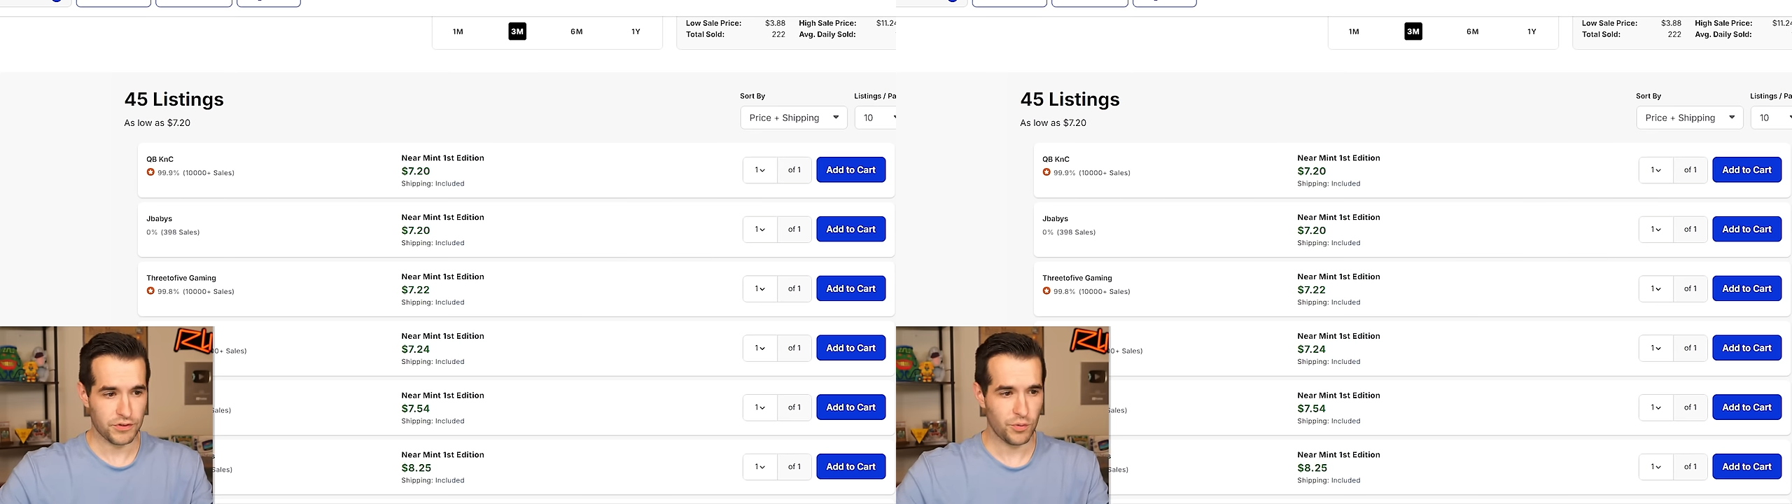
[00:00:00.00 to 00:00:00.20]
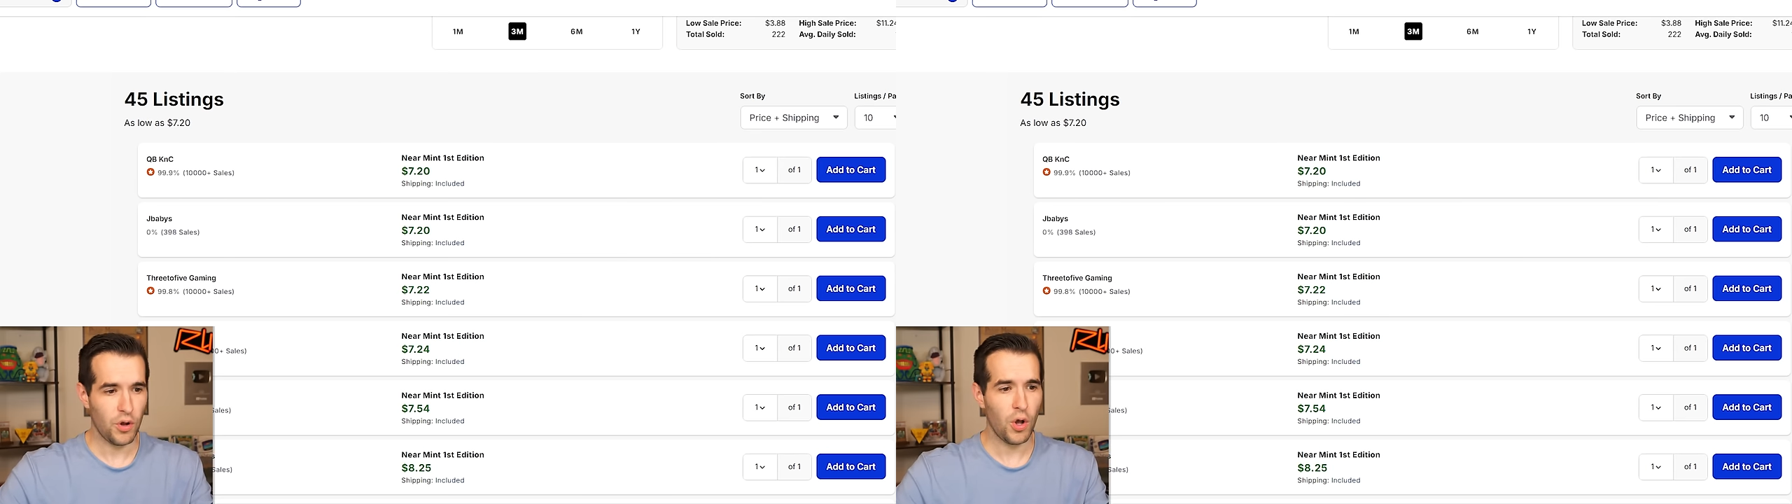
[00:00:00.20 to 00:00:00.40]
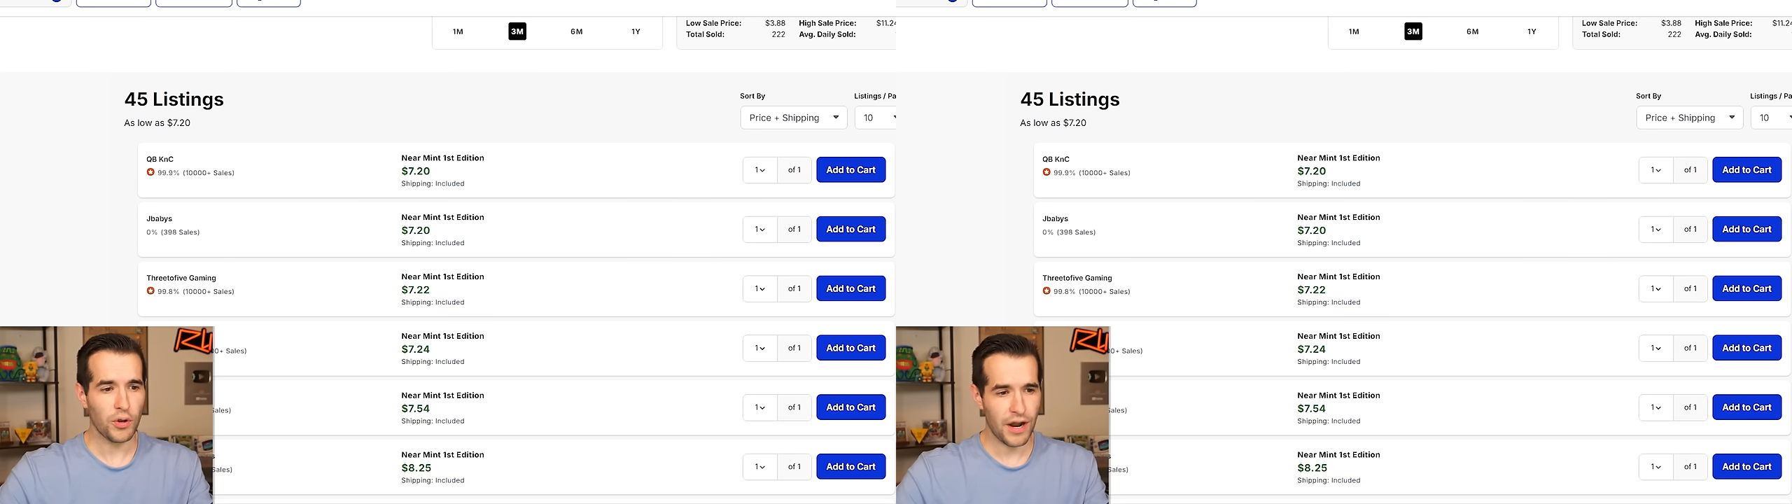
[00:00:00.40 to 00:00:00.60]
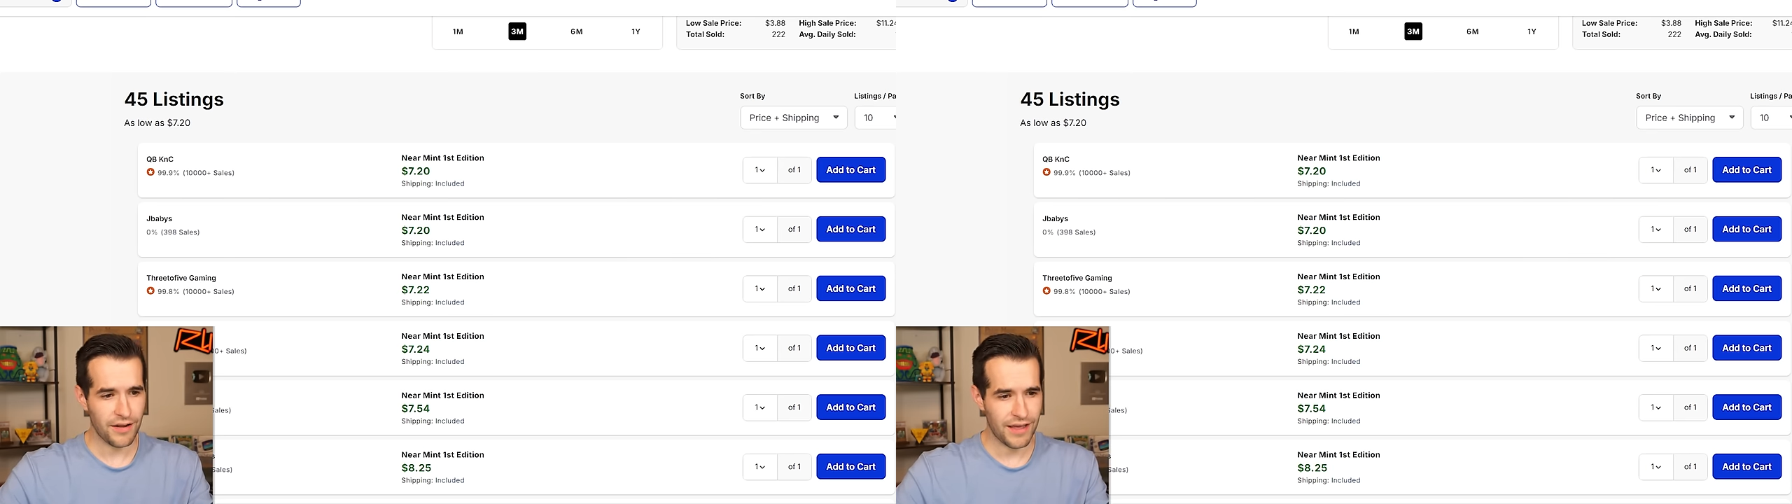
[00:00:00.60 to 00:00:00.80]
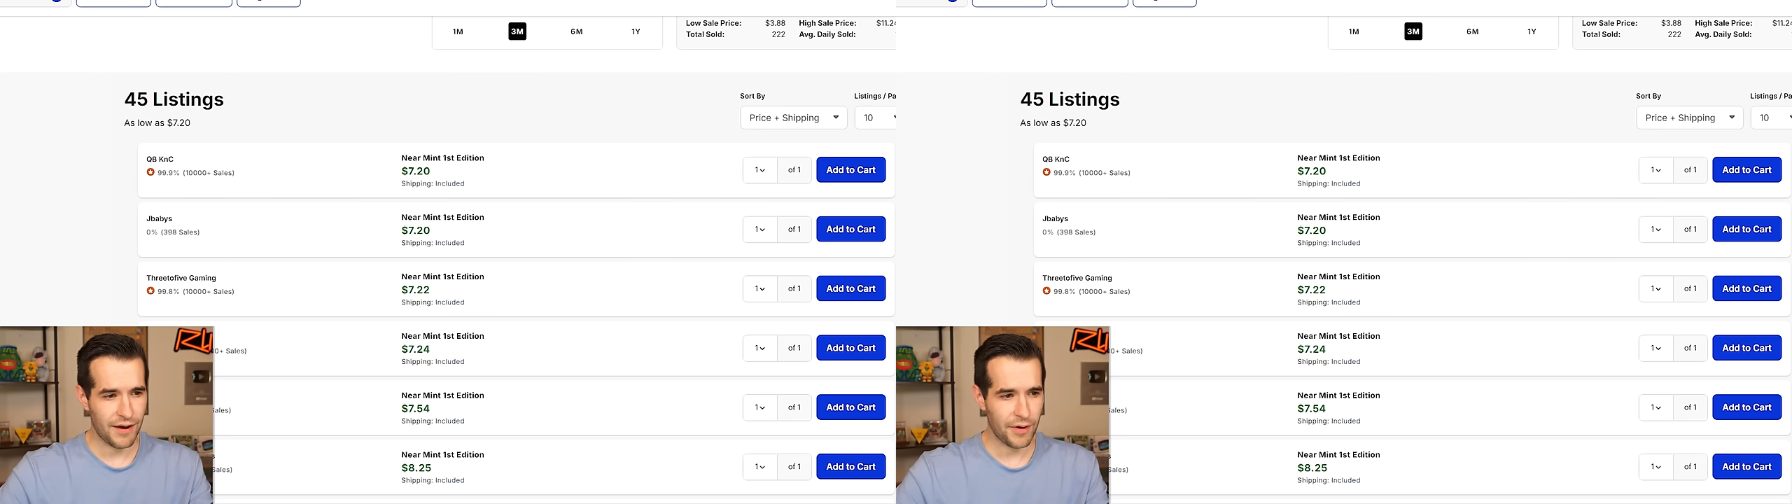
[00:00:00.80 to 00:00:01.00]
So we'll hold on
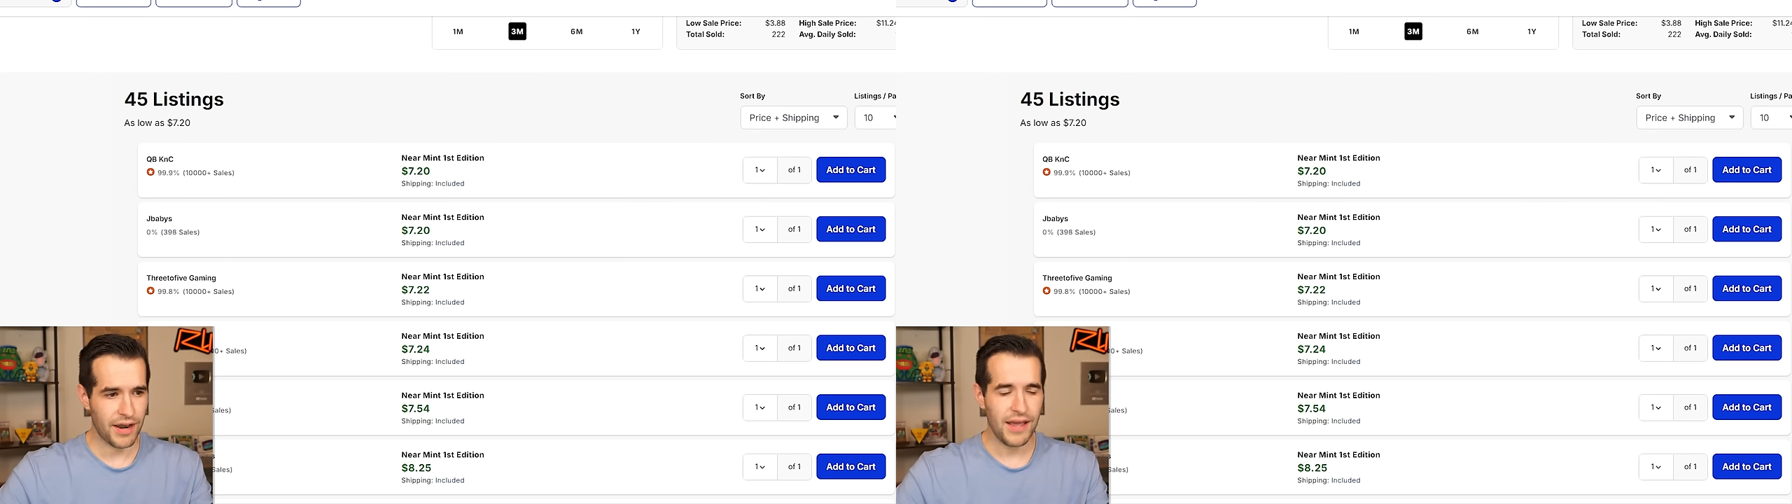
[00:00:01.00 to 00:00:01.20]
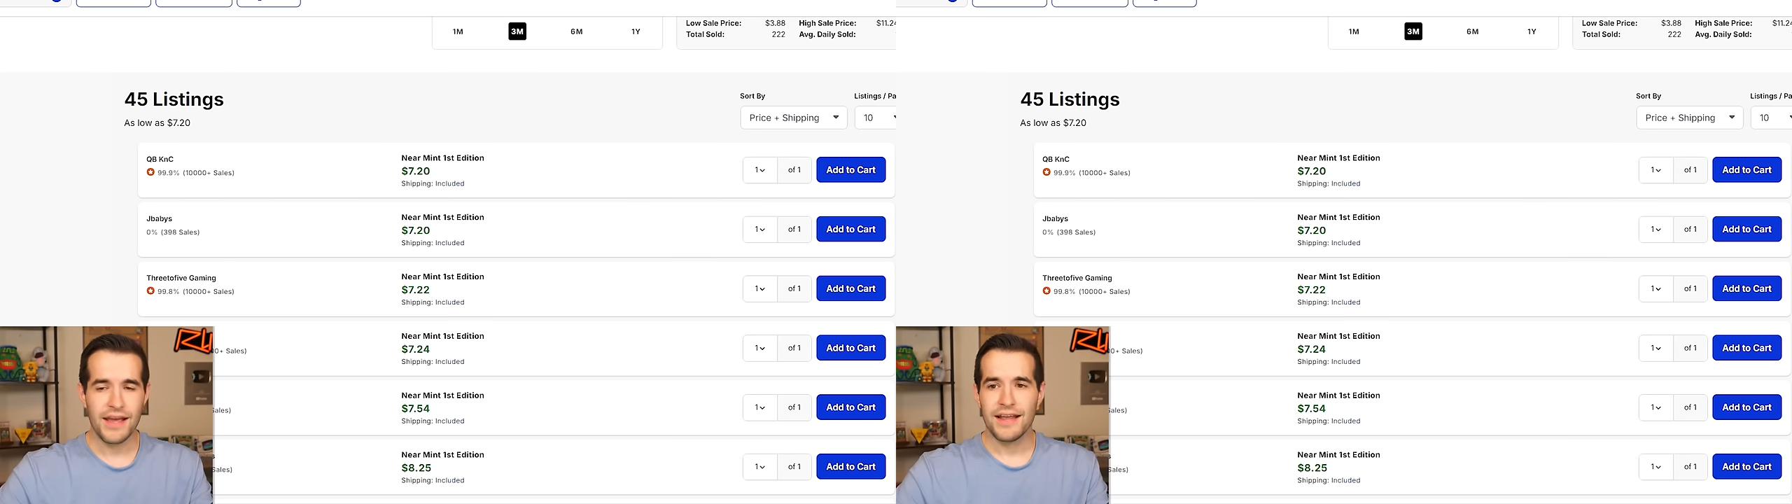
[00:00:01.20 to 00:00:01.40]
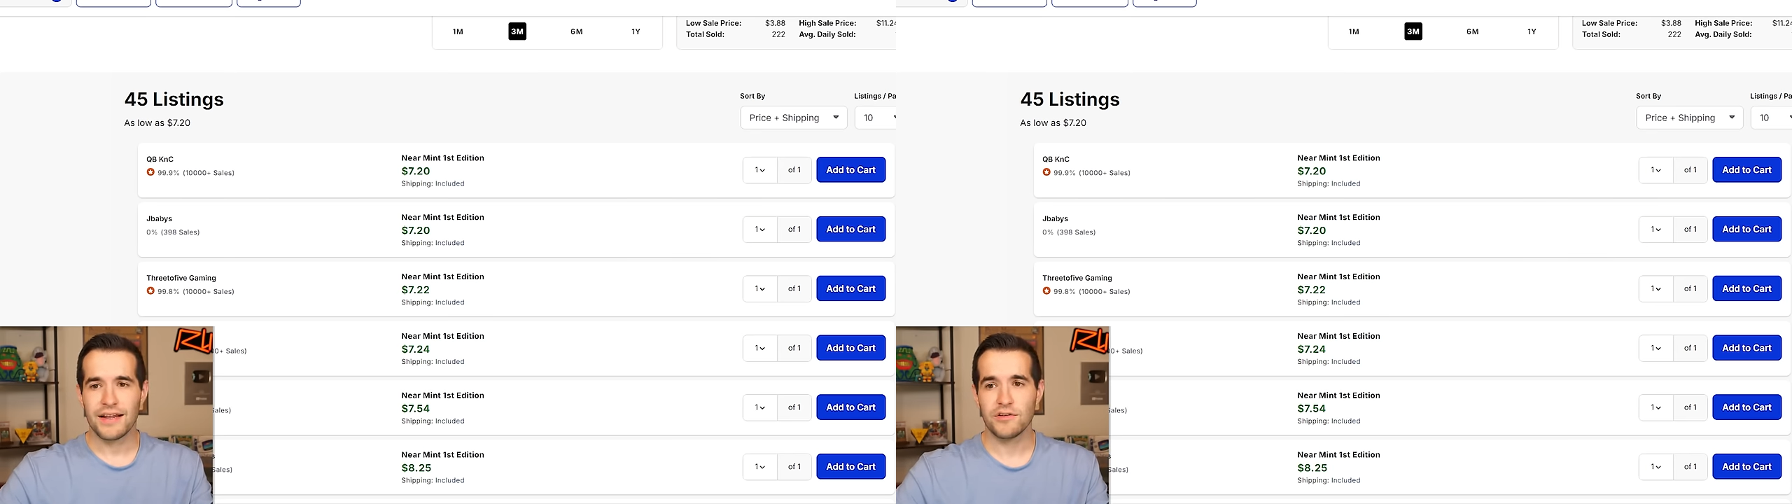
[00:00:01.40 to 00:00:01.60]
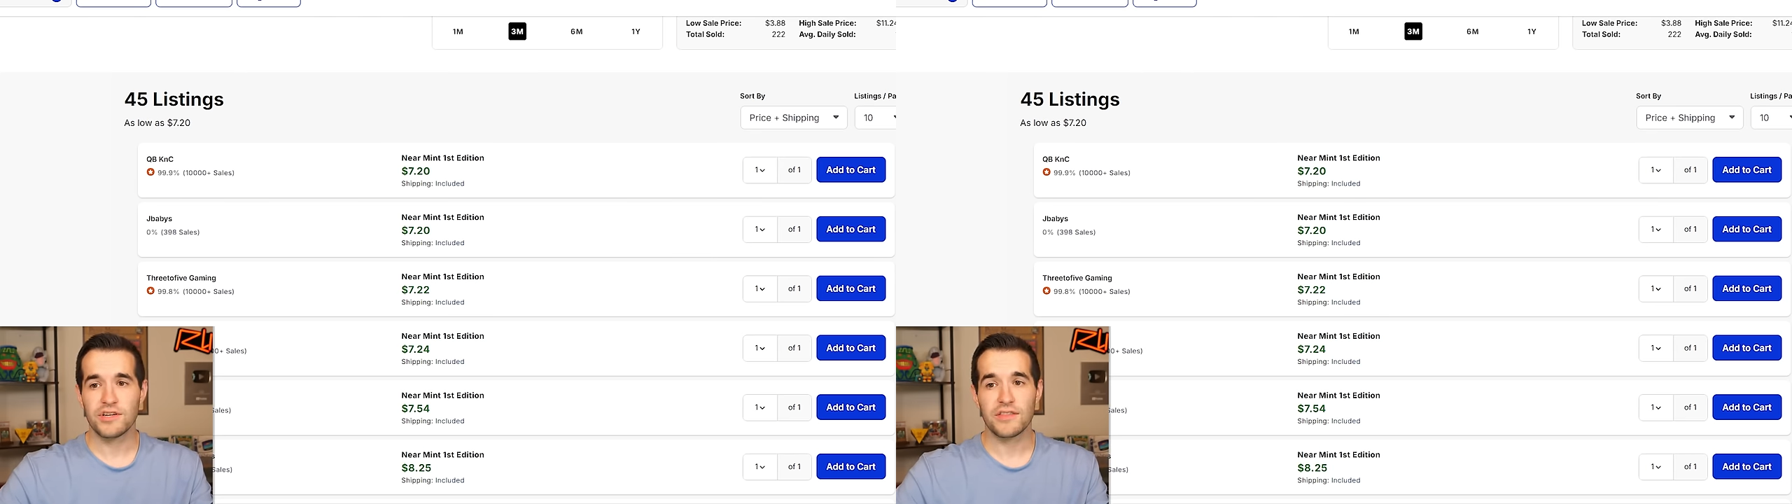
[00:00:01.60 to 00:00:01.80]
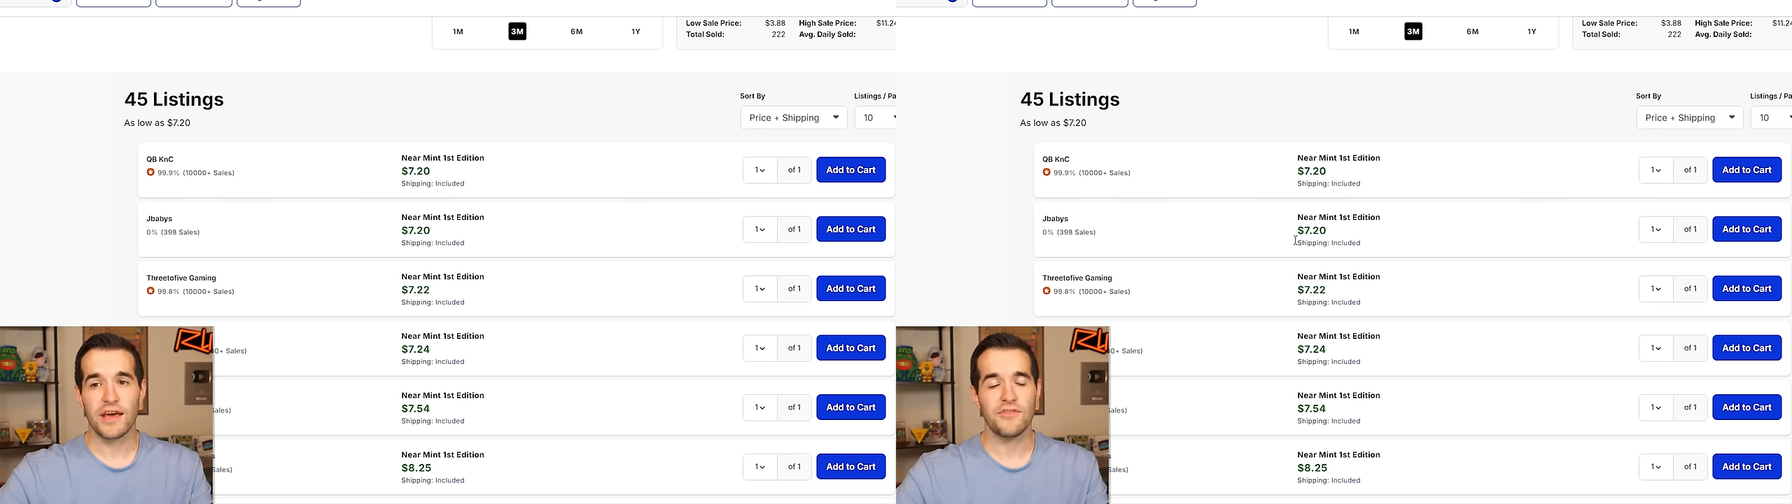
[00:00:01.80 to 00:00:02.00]
to that one. Now let's
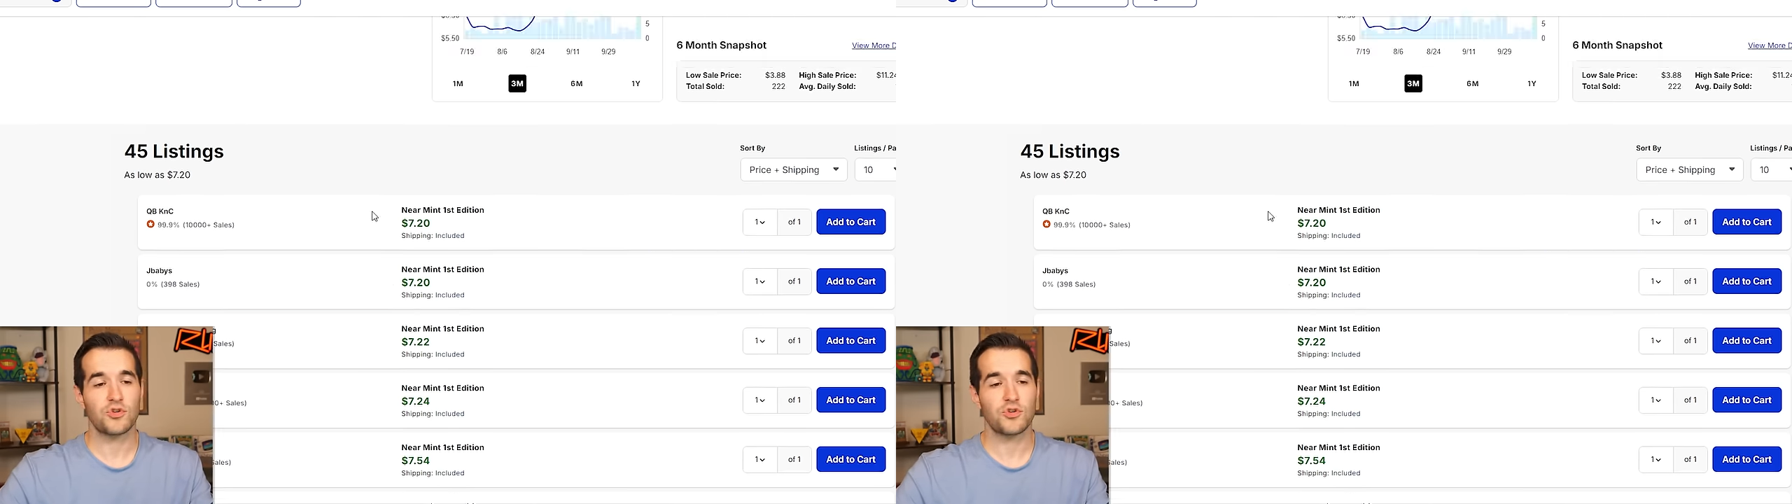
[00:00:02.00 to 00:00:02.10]
check the Heavy